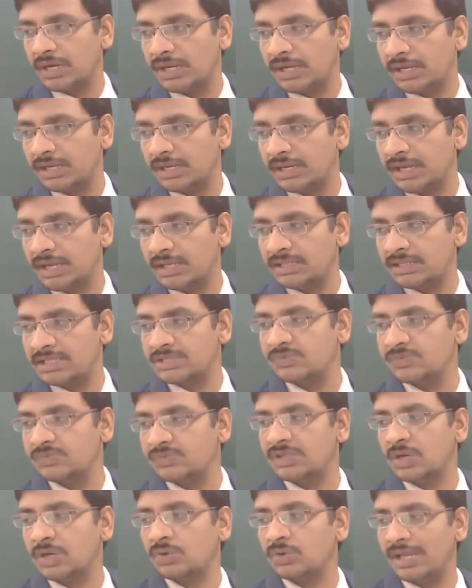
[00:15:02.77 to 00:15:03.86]
like this
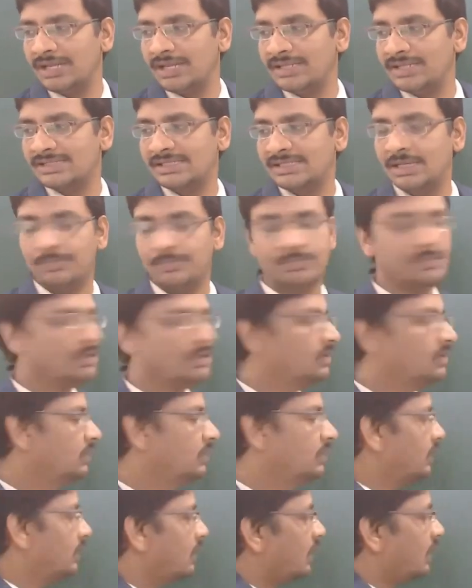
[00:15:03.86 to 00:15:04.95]
without any slip.
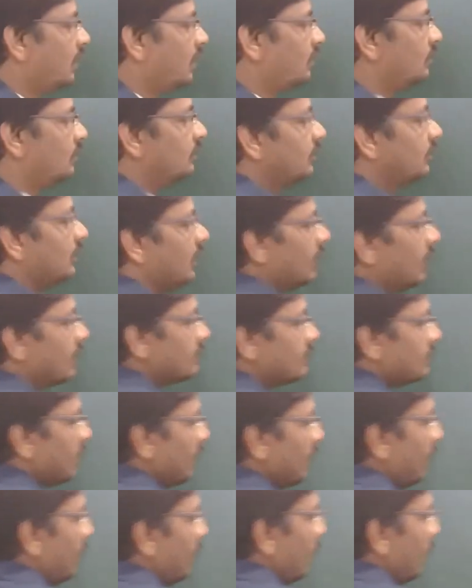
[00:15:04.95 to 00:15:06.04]
Now let us
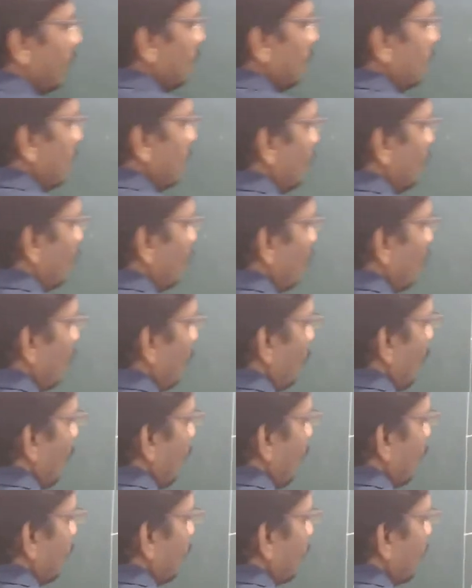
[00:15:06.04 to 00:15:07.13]
say the new
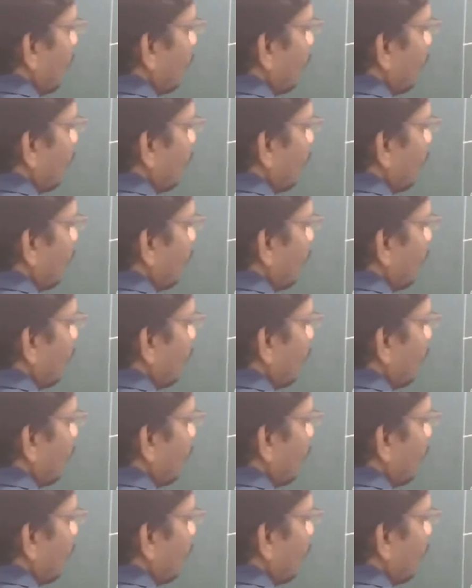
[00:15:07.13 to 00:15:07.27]
point of